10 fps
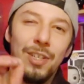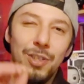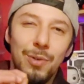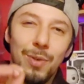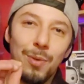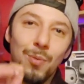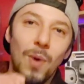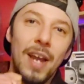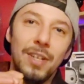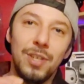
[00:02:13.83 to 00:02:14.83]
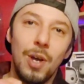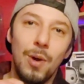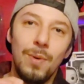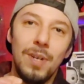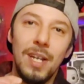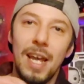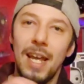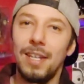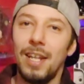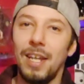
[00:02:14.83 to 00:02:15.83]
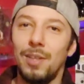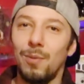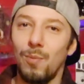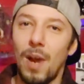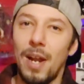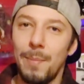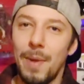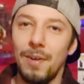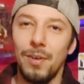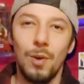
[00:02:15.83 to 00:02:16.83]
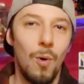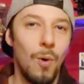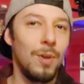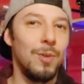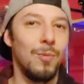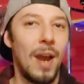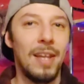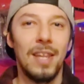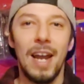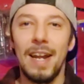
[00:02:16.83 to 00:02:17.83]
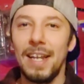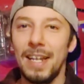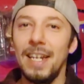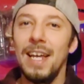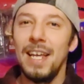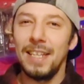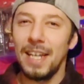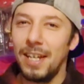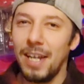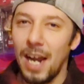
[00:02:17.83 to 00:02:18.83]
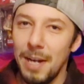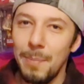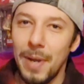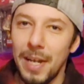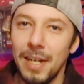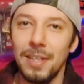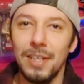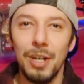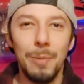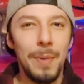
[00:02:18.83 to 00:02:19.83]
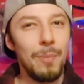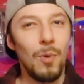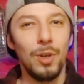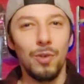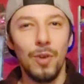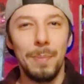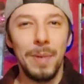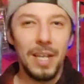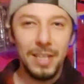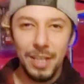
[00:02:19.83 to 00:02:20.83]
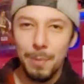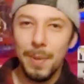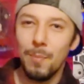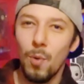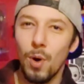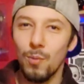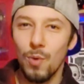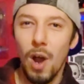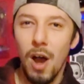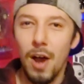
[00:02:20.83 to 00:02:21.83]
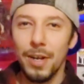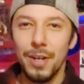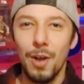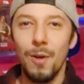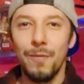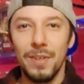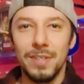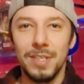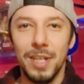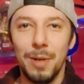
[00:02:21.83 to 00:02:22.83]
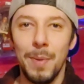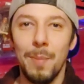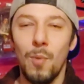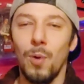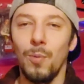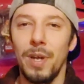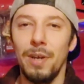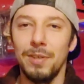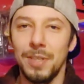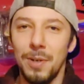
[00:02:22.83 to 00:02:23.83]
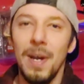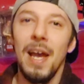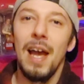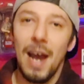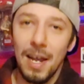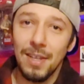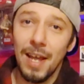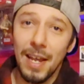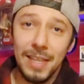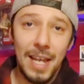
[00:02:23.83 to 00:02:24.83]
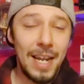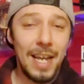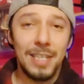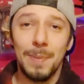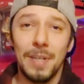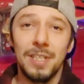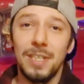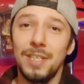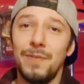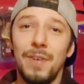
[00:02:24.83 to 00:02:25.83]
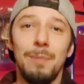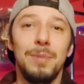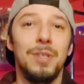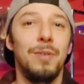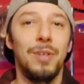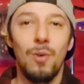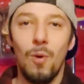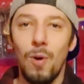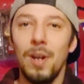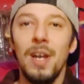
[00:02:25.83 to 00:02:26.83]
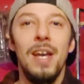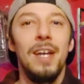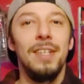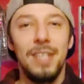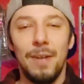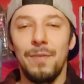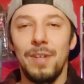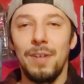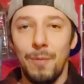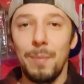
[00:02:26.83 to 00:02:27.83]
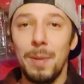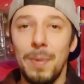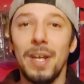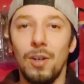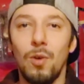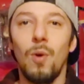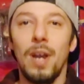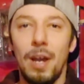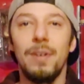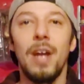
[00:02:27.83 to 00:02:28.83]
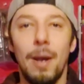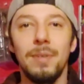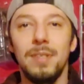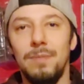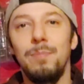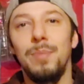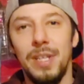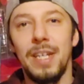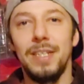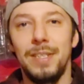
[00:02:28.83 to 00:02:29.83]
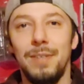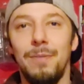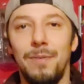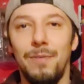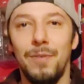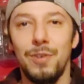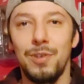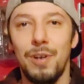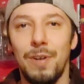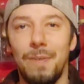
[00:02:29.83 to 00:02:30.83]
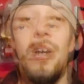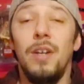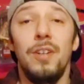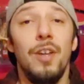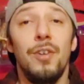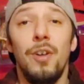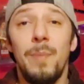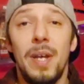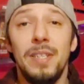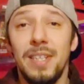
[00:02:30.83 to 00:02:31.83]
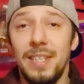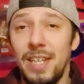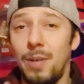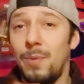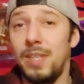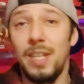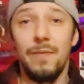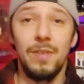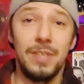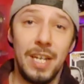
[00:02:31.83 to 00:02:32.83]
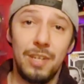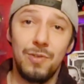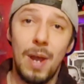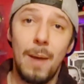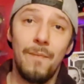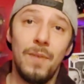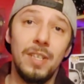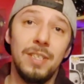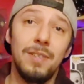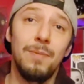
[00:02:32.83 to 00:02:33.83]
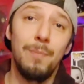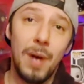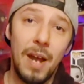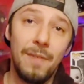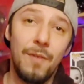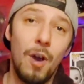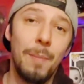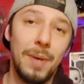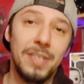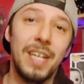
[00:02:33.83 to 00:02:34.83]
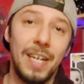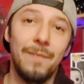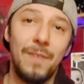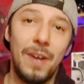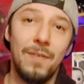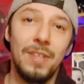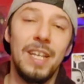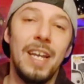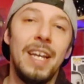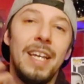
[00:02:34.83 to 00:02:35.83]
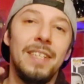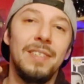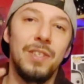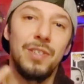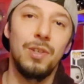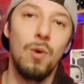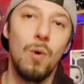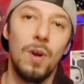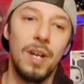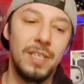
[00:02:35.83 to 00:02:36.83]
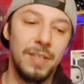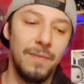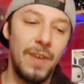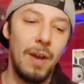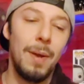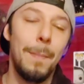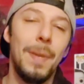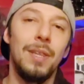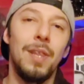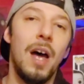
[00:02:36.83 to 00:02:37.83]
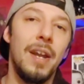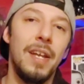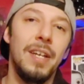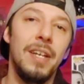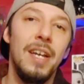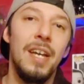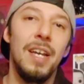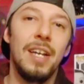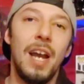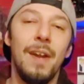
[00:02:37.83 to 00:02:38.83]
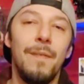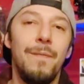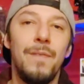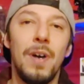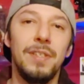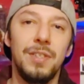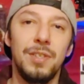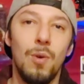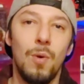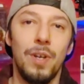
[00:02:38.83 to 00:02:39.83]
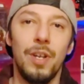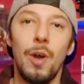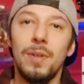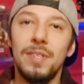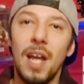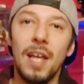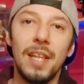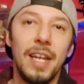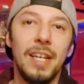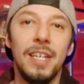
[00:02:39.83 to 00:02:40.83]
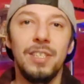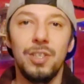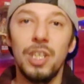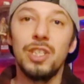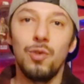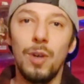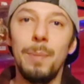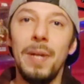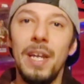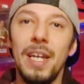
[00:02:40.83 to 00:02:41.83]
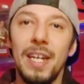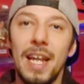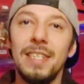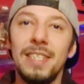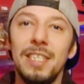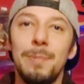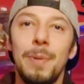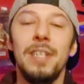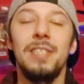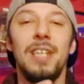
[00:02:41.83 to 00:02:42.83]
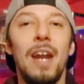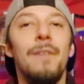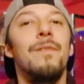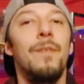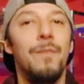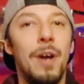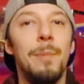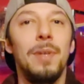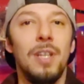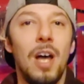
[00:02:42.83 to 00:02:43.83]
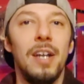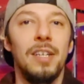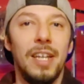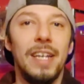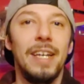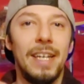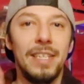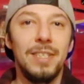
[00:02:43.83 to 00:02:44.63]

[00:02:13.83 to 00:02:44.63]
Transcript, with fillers: do the right tone and like the right amount of gore, the right lighting, and they could kind of make it a little bit more creepy, a little bit more raw. You know, it feels a little bit more real. So I like that aspect of this film. So the gore, definitely for me being a gorehound, I was pleased for sure. Another amazing thing with Evil Dead Trap is by far my second favorite thing is the score. It's a very melodic kind of fun score. You know, it's not like it's it's creepy in essence, but it's kind of fun melodic. Like it gets